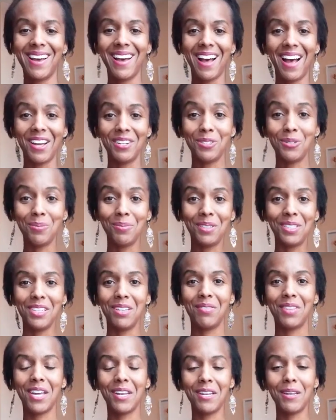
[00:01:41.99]
I do
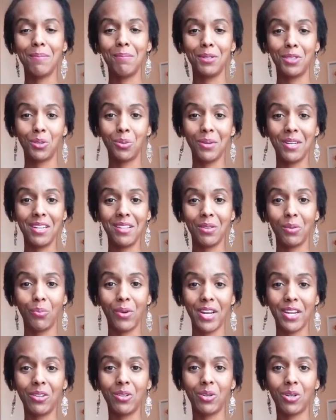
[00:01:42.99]
believe that in between the
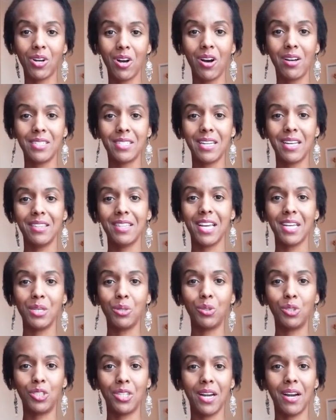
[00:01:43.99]
regular content that you
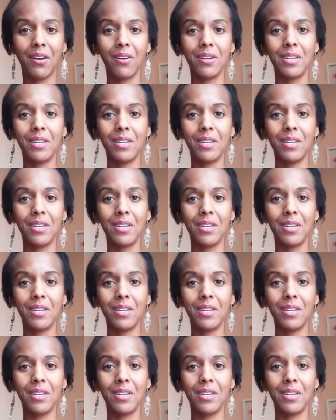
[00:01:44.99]
share,